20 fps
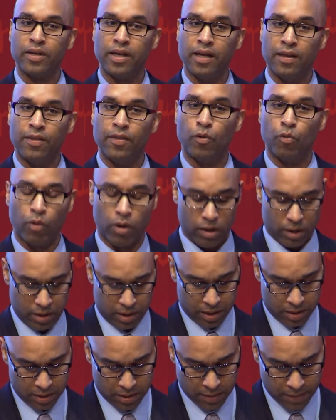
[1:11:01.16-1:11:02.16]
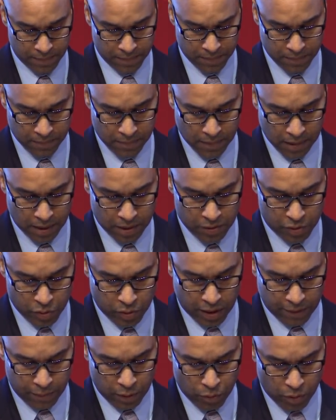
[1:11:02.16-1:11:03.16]
in the work. To
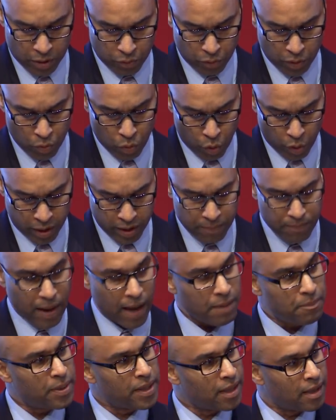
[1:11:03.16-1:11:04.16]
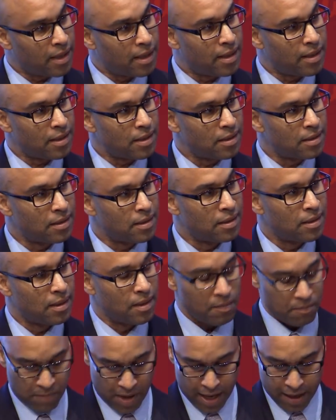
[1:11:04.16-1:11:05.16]
everyone rewarded by pen,
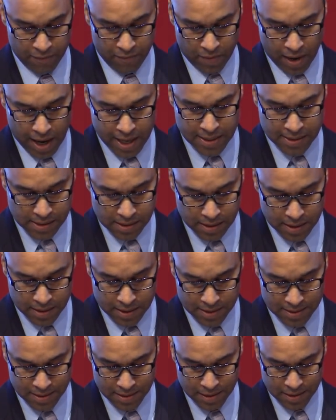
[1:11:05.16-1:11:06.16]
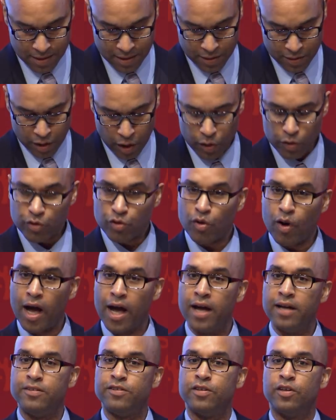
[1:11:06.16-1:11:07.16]
my advice is, don't
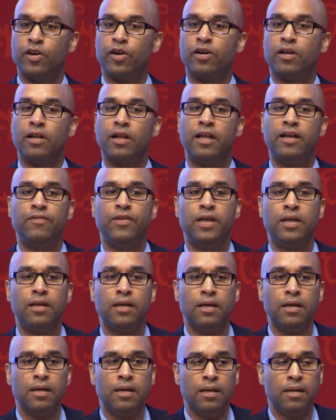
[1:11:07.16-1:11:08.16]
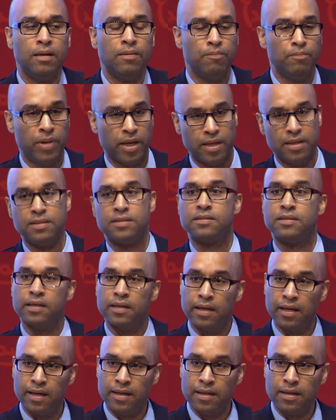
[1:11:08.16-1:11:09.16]
try to earn a living, but
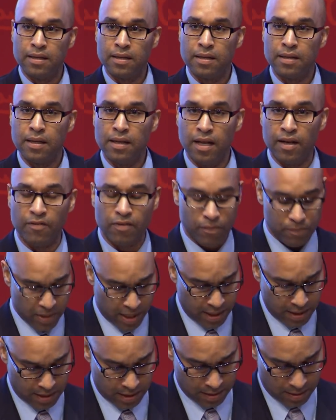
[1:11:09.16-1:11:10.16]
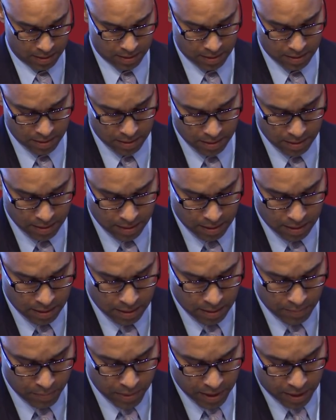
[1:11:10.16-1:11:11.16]
instead live a making.
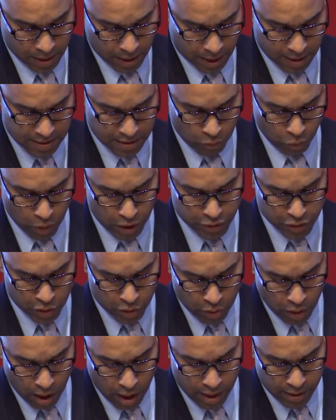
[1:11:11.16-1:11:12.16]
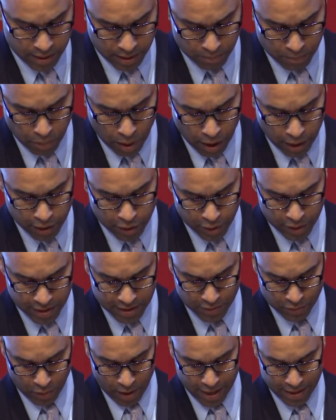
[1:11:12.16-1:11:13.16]
Because of what you are and embark on
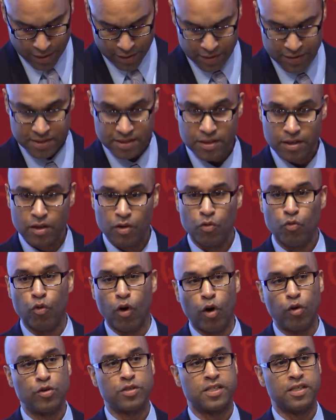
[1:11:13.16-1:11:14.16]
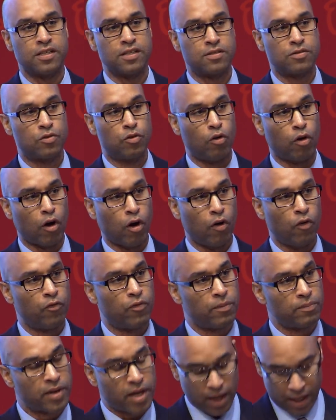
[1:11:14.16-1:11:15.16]
as writers, roses grow
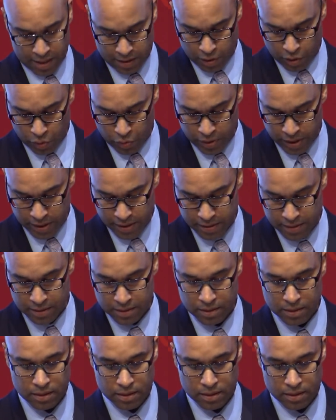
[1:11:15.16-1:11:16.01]
from concrete.